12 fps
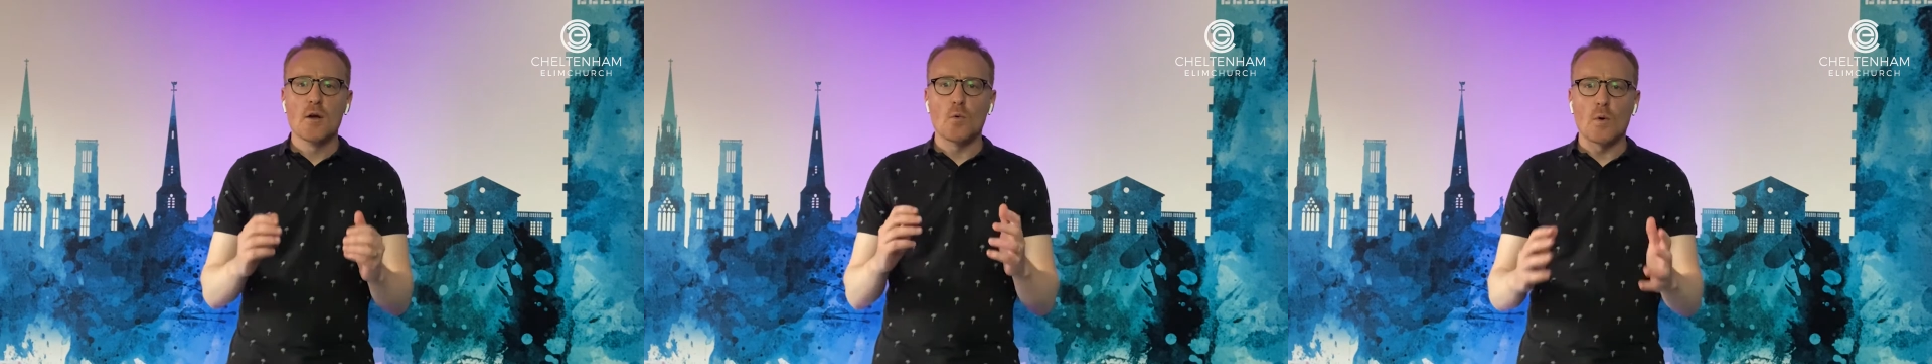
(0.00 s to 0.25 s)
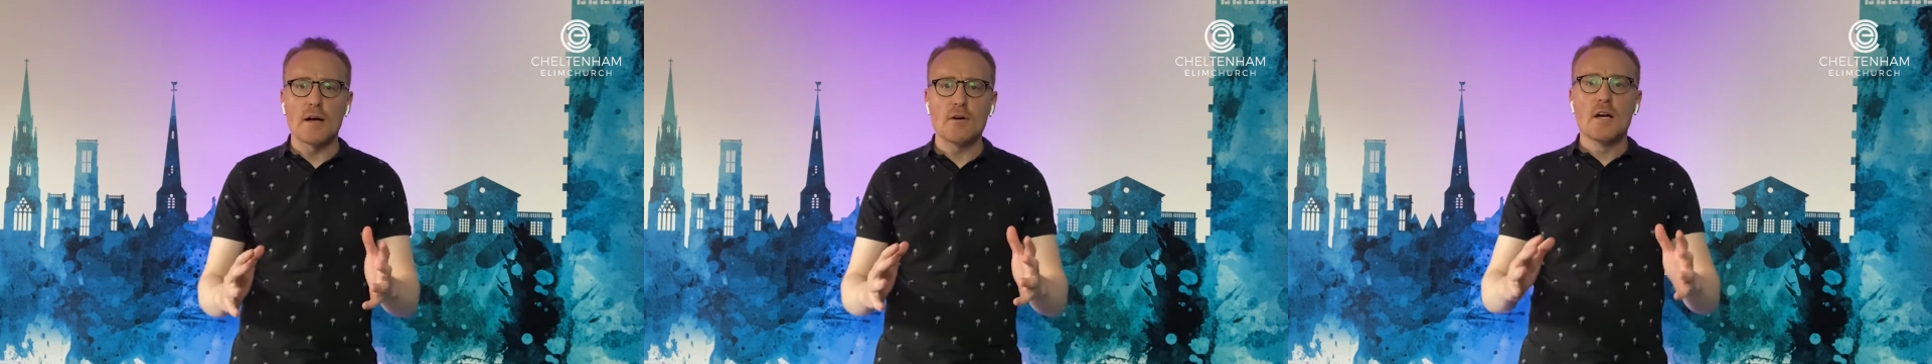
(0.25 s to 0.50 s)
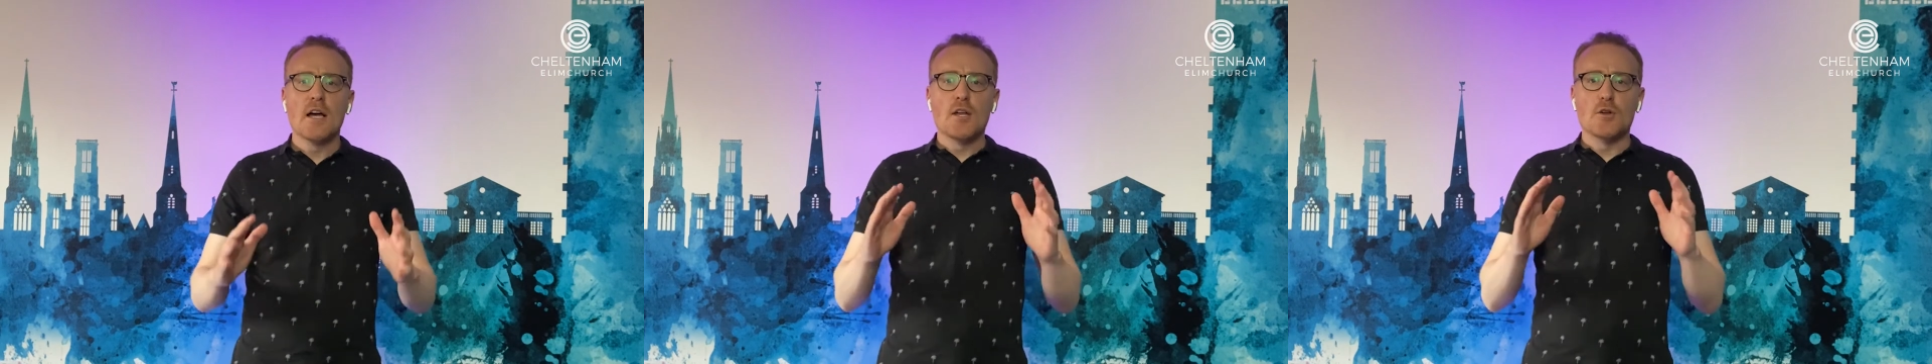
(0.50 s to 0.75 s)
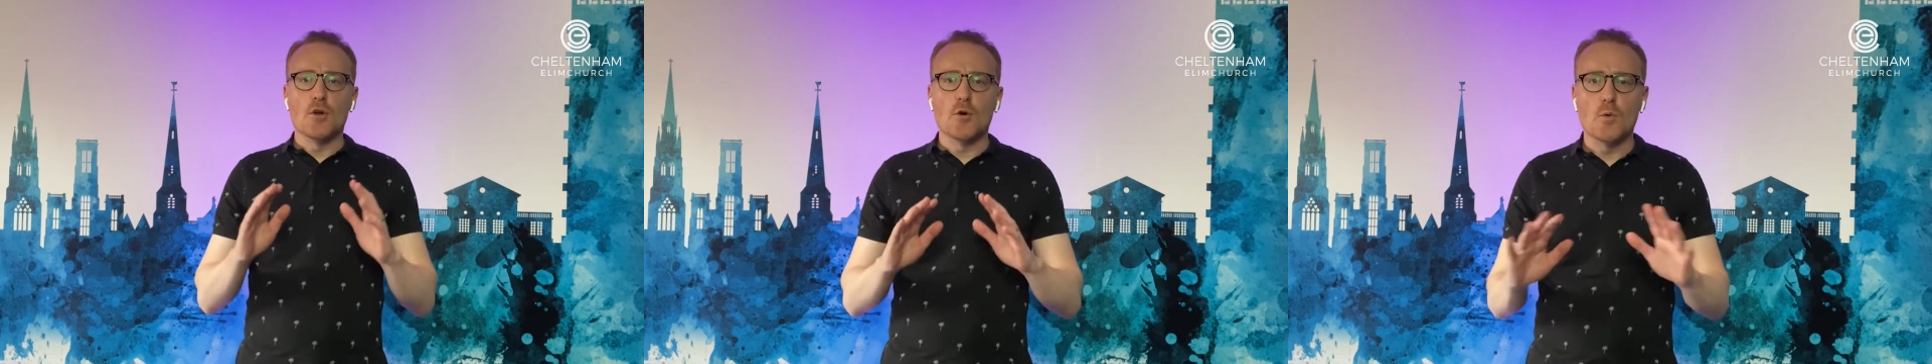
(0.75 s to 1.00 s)
Well,
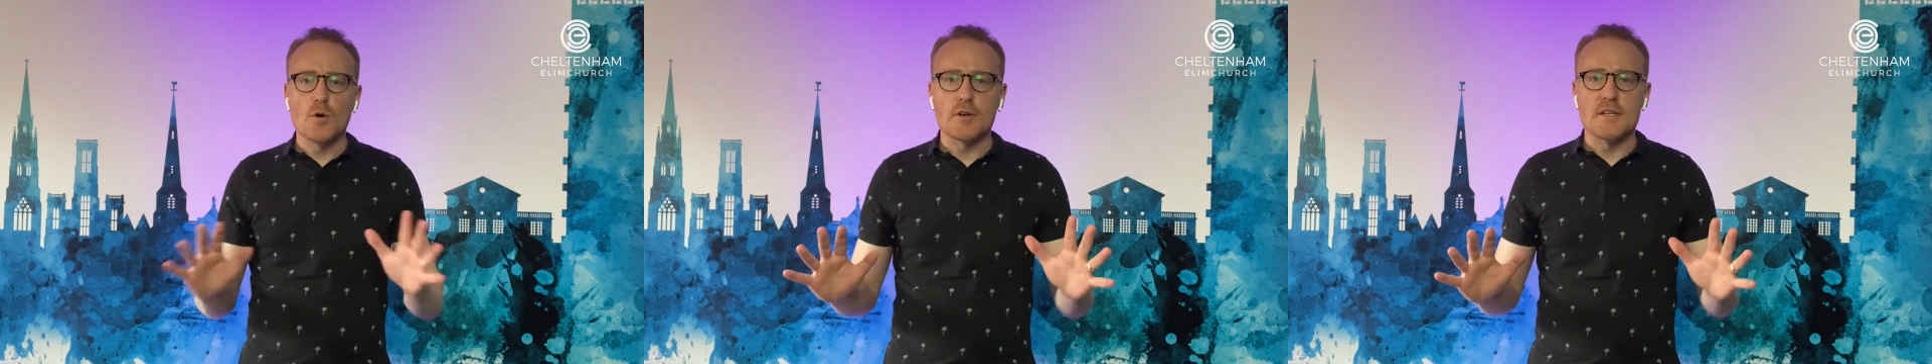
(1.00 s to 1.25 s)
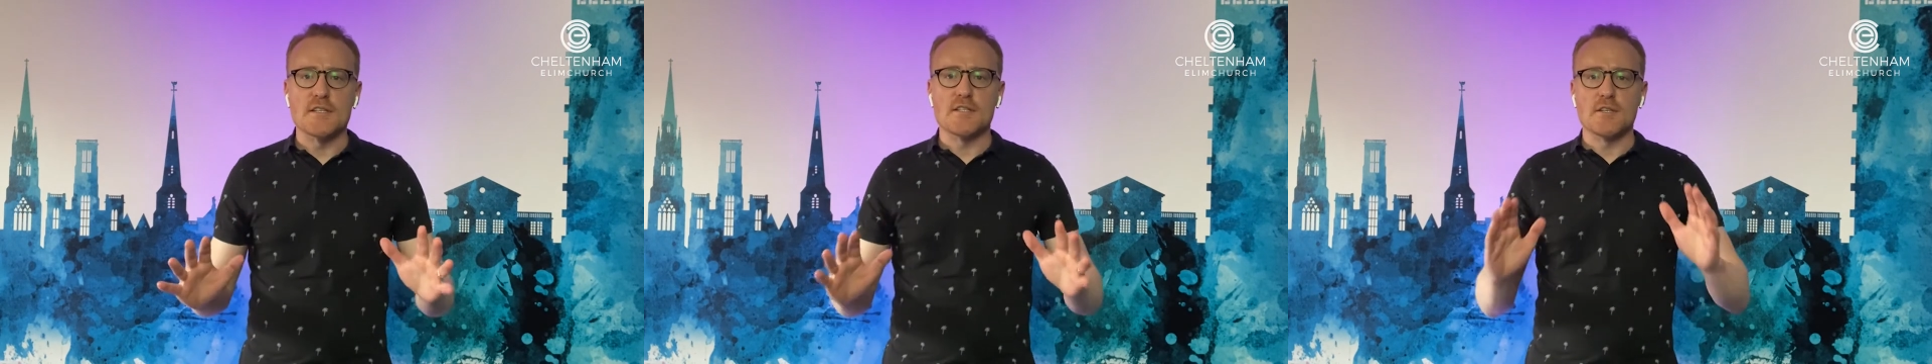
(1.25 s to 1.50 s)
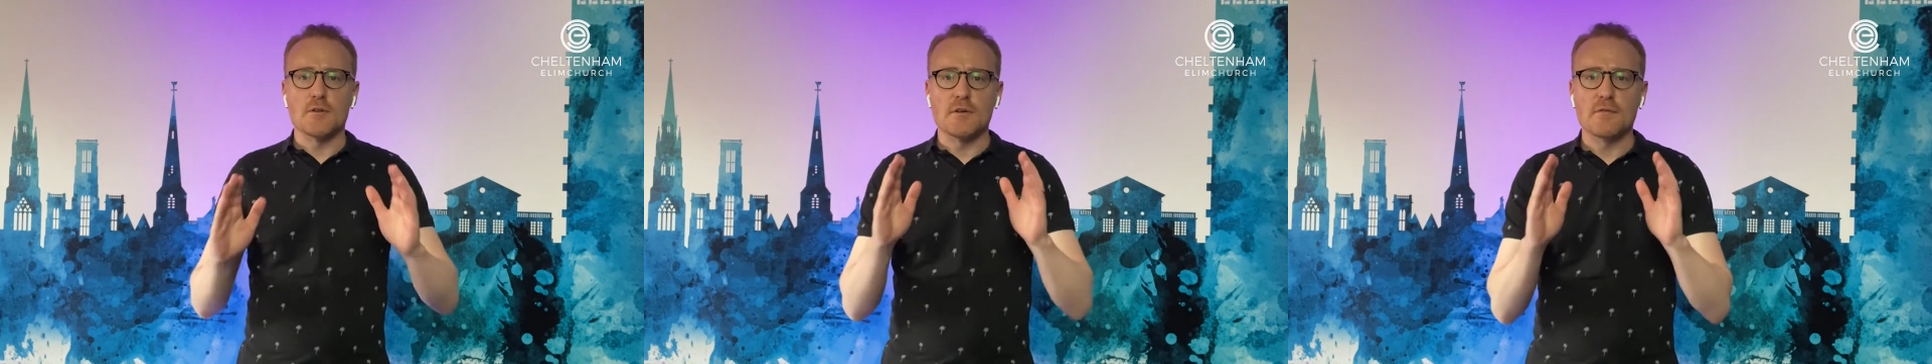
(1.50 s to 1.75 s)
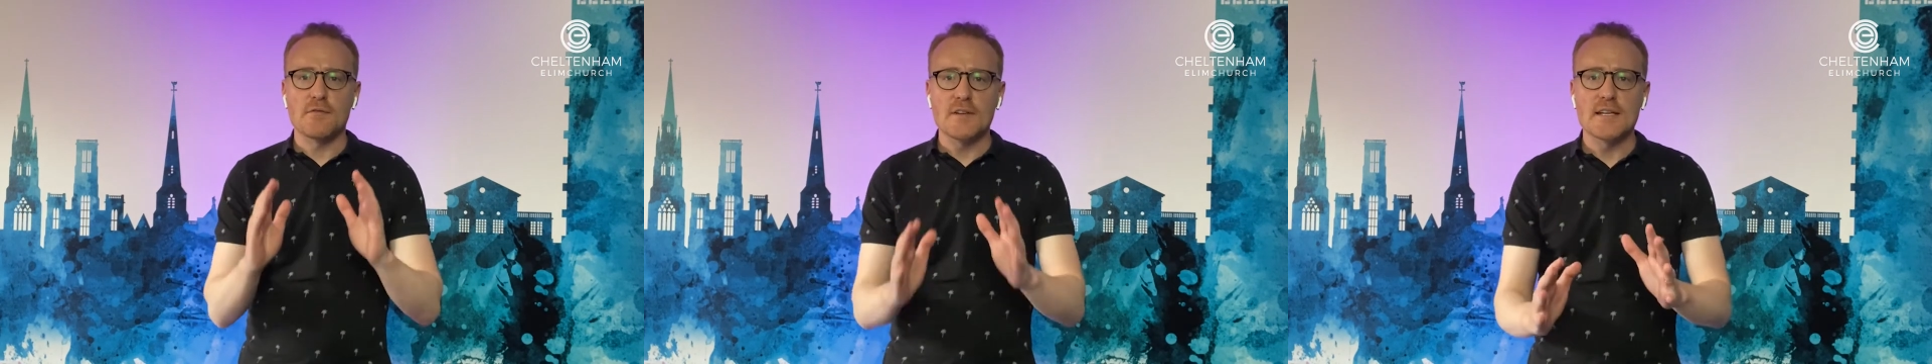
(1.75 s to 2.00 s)
no worries. You can
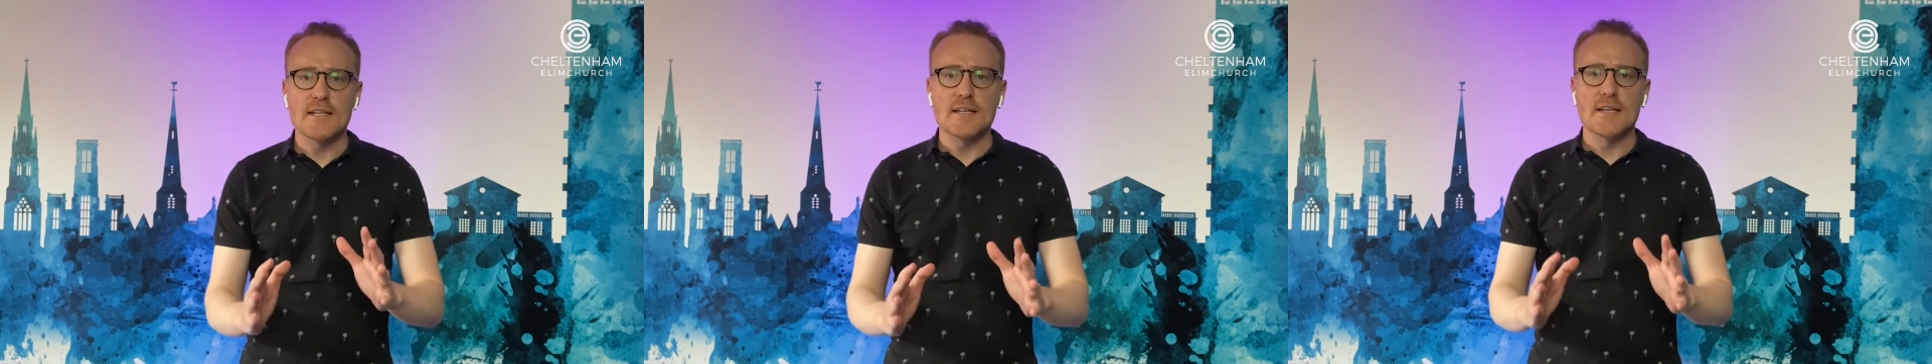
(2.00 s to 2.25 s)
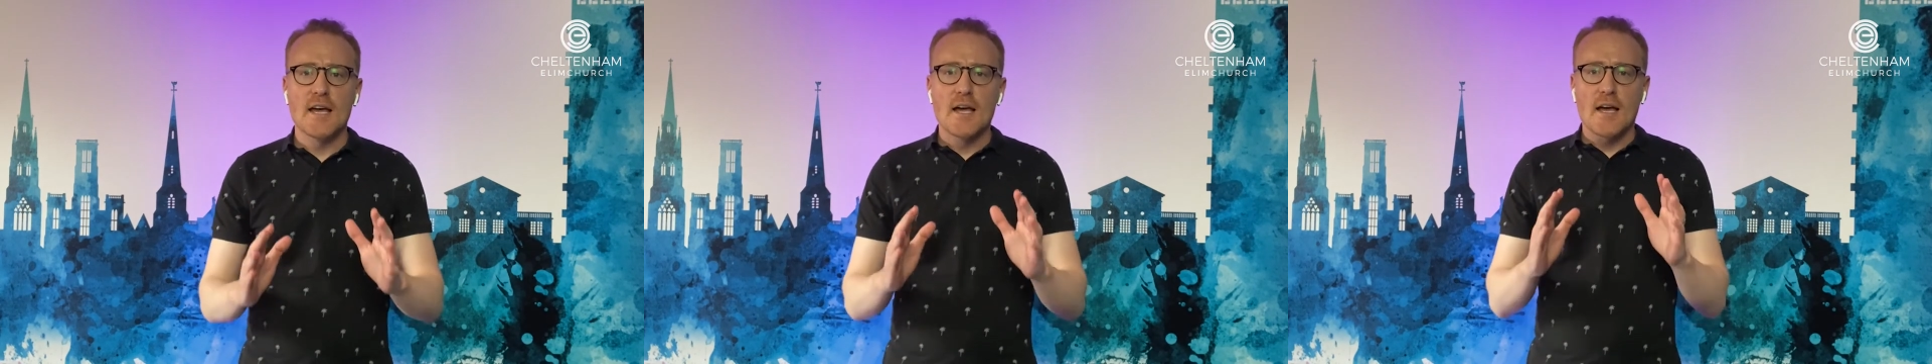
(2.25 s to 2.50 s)
fill in